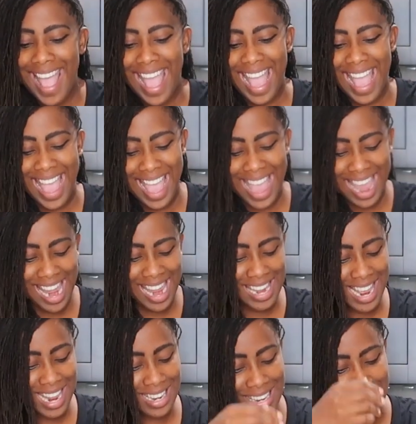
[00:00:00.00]

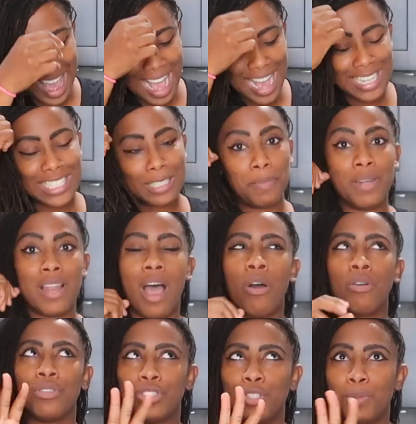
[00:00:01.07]
And last but not,
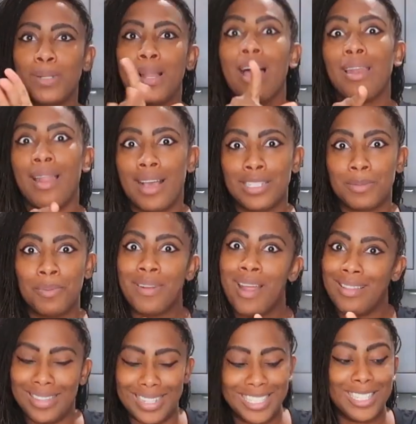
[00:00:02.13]
oh, excuse me, not last but
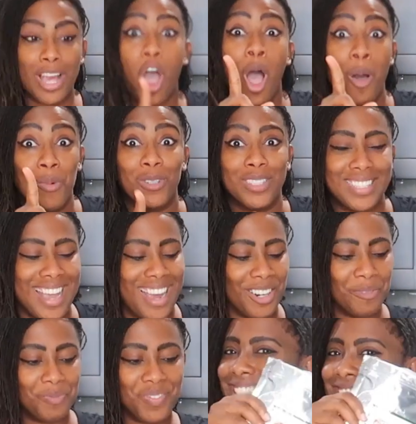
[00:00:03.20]
not least, almost there.